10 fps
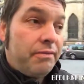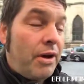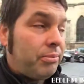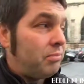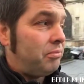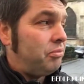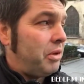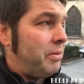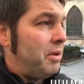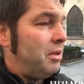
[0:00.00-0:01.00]
Felt
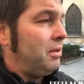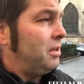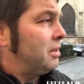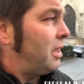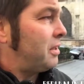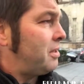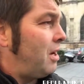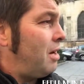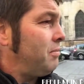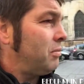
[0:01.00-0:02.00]
pretty real at the
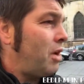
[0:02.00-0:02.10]
time.